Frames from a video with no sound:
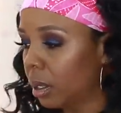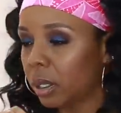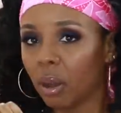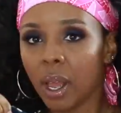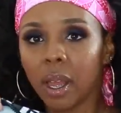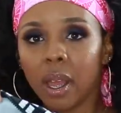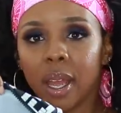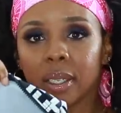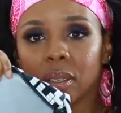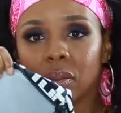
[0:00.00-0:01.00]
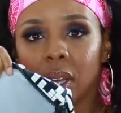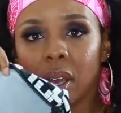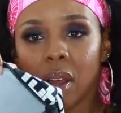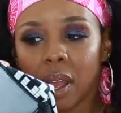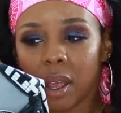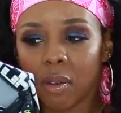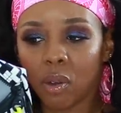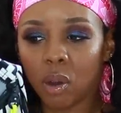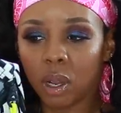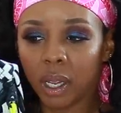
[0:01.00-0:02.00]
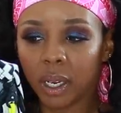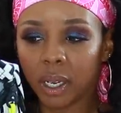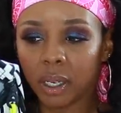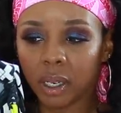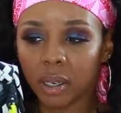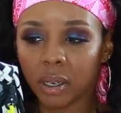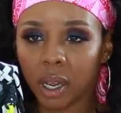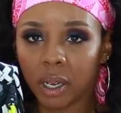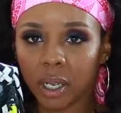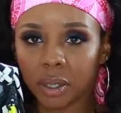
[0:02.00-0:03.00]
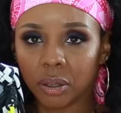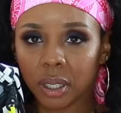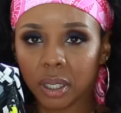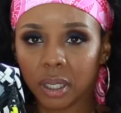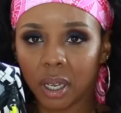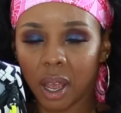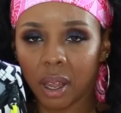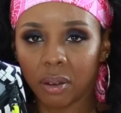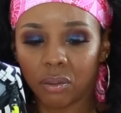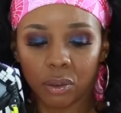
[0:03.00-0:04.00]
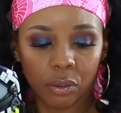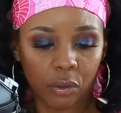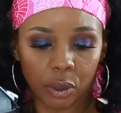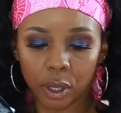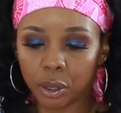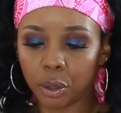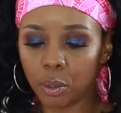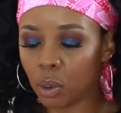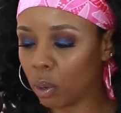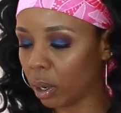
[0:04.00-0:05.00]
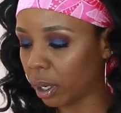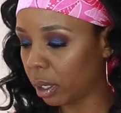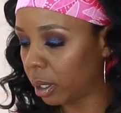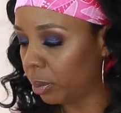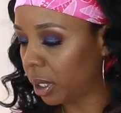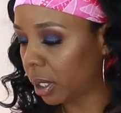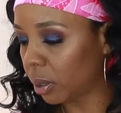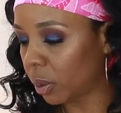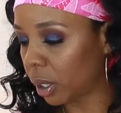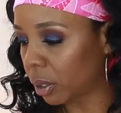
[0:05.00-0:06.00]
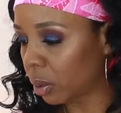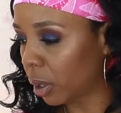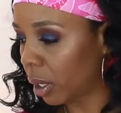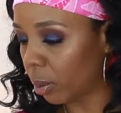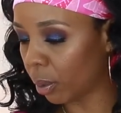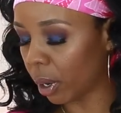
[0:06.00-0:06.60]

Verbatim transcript: so as of now I have all that in here and as you can see I have room for a little more let me see what else we can